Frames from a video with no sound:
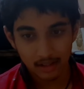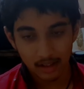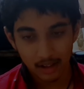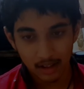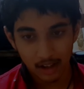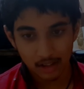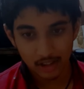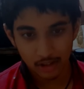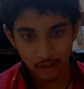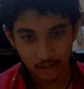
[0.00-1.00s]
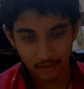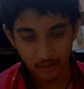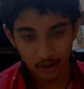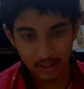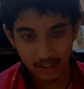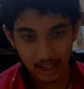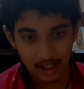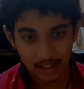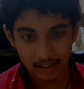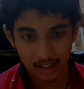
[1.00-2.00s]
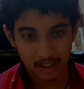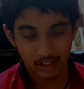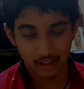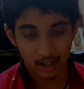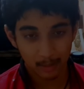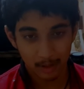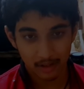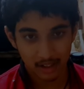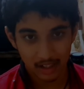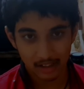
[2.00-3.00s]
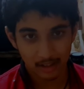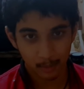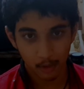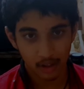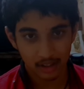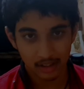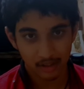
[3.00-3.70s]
Godzilla 2014 had, then you're gonna be really disappointed.